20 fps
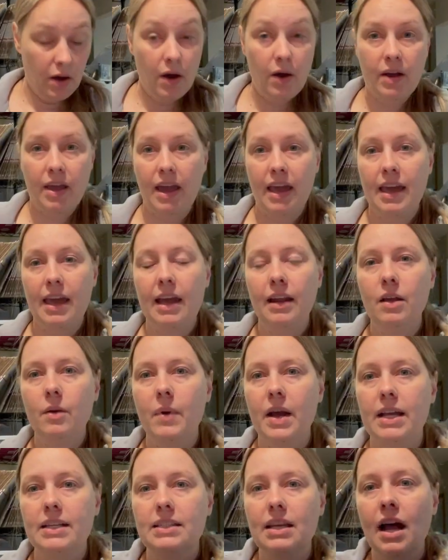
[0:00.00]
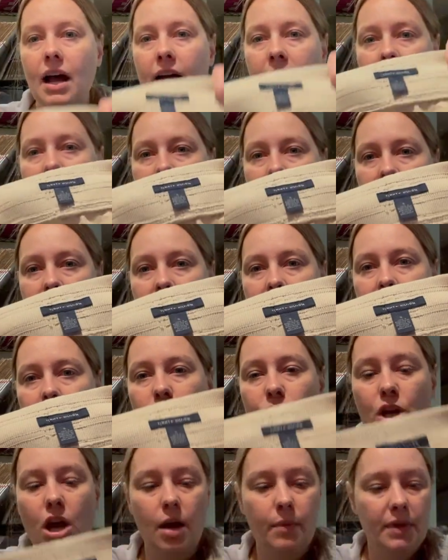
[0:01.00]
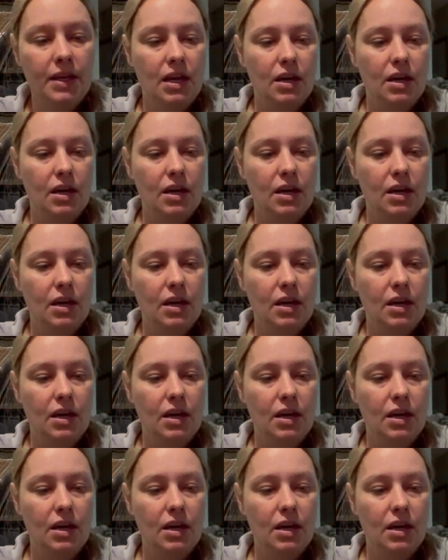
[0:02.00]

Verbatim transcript: okay, anyways, uh, next, these are Tommy